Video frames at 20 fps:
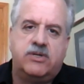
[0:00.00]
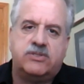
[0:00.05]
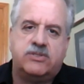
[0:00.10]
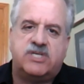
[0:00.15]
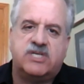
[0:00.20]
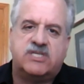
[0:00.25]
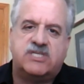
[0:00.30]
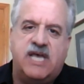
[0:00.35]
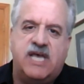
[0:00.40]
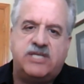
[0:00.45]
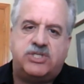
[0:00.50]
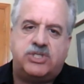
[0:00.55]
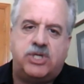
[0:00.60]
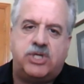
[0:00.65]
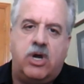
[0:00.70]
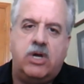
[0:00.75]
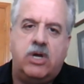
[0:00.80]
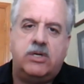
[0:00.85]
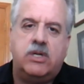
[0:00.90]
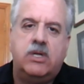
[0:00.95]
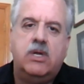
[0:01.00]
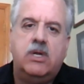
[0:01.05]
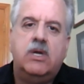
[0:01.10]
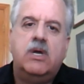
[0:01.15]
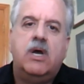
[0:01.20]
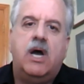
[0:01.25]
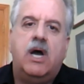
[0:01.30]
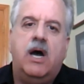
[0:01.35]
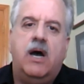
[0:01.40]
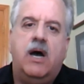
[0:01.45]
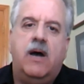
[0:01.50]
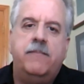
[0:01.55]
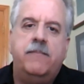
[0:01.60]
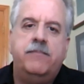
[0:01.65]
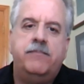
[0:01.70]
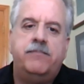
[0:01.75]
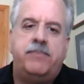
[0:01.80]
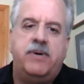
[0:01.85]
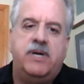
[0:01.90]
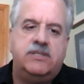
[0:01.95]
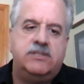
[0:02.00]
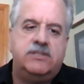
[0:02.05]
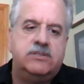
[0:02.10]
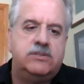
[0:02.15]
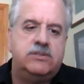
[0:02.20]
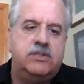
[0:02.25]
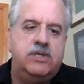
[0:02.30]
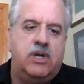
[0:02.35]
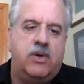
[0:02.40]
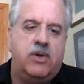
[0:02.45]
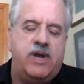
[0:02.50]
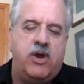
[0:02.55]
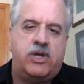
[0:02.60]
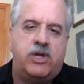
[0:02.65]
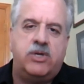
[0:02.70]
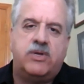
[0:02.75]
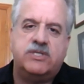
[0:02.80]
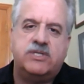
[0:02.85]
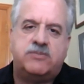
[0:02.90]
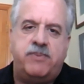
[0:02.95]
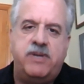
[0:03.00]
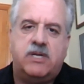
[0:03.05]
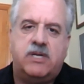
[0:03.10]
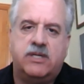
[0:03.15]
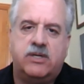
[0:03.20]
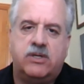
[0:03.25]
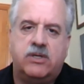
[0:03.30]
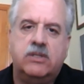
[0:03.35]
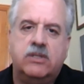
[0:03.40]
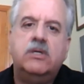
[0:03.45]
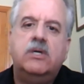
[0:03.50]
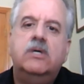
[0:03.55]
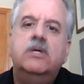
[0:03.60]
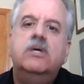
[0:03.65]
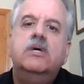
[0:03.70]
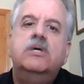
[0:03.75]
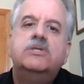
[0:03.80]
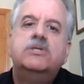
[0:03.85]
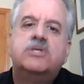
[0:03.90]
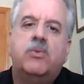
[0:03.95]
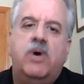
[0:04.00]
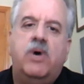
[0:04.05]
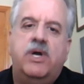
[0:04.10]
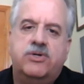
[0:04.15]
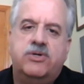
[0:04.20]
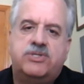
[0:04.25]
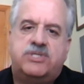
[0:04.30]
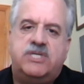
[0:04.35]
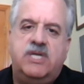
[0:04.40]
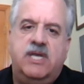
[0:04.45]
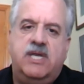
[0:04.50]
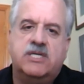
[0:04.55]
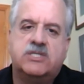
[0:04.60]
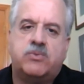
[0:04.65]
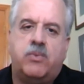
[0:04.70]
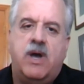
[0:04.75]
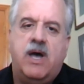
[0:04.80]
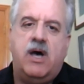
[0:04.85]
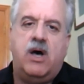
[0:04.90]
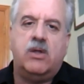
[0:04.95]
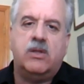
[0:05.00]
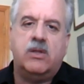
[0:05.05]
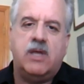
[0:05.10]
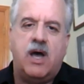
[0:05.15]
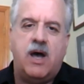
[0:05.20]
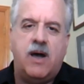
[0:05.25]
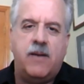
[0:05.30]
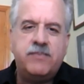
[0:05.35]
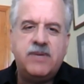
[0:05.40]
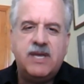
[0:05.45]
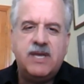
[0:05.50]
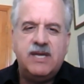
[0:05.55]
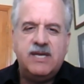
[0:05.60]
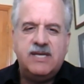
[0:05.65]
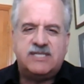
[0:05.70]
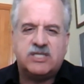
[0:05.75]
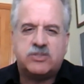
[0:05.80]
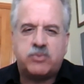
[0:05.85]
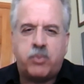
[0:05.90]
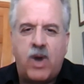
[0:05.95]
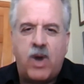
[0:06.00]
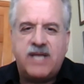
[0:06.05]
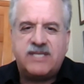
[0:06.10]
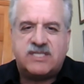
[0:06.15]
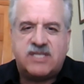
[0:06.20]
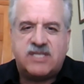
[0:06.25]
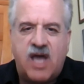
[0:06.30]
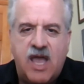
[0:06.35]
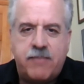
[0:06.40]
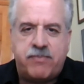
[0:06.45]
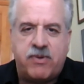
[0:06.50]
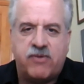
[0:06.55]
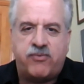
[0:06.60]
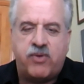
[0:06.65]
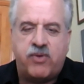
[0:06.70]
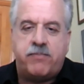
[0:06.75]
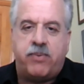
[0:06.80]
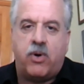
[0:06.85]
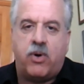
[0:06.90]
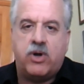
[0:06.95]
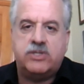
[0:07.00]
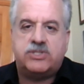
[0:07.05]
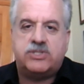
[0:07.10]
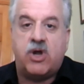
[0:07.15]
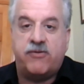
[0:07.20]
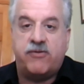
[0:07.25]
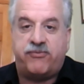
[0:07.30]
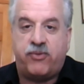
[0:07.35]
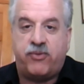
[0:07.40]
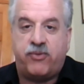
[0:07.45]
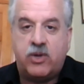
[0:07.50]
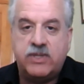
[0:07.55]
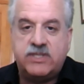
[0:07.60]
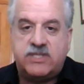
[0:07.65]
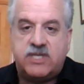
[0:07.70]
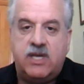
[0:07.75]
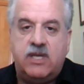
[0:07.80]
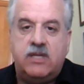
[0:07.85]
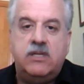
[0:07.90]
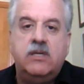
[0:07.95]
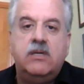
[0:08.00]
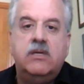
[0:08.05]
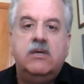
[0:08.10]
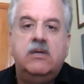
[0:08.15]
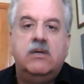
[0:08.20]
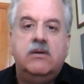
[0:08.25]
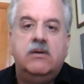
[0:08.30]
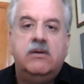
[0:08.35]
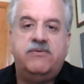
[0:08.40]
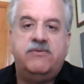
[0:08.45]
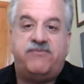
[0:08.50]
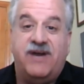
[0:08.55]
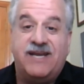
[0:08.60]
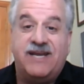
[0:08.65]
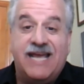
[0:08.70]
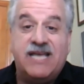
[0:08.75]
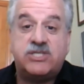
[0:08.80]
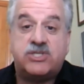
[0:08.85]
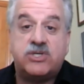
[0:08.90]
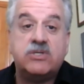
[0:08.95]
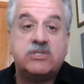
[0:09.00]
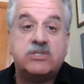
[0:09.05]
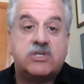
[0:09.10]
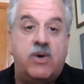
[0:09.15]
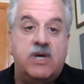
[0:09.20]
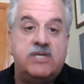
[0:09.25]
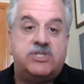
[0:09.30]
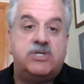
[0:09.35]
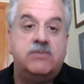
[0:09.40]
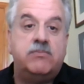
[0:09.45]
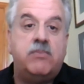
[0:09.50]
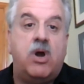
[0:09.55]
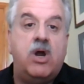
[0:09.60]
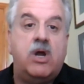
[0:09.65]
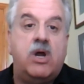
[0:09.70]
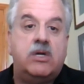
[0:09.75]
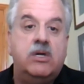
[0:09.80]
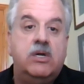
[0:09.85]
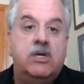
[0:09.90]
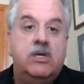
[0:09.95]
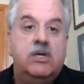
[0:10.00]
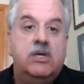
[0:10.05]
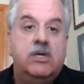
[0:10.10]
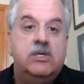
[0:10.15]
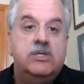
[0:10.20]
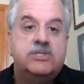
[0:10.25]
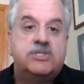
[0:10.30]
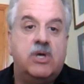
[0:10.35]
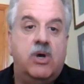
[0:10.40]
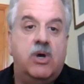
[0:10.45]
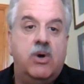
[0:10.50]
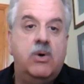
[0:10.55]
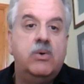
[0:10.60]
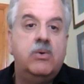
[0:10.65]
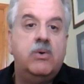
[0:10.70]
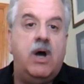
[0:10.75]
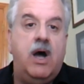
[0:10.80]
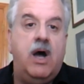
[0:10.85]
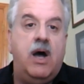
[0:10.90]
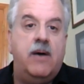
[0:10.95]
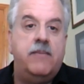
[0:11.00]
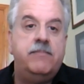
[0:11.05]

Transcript: little success chart. But Eric, you can speak a little to what you're seeing as well. It says, what type of reports are frequented? The financials, question mark. So